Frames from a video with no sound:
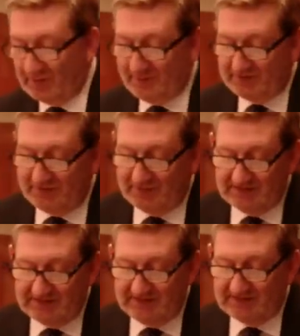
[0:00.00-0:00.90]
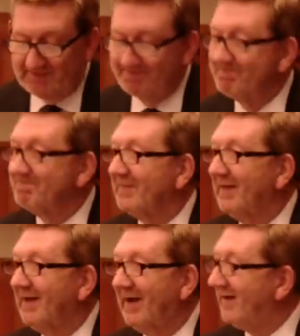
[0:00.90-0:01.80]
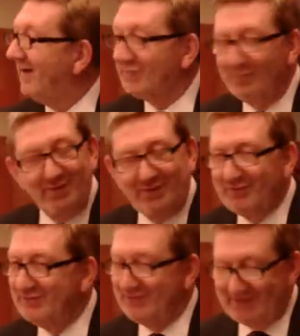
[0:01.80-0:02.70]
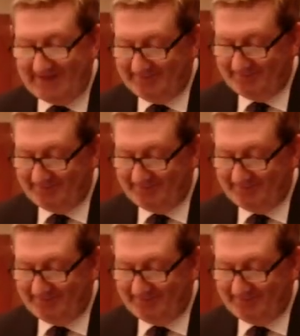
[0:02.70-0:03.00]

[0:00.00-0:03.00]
opportunities, and I don't begrudge you that.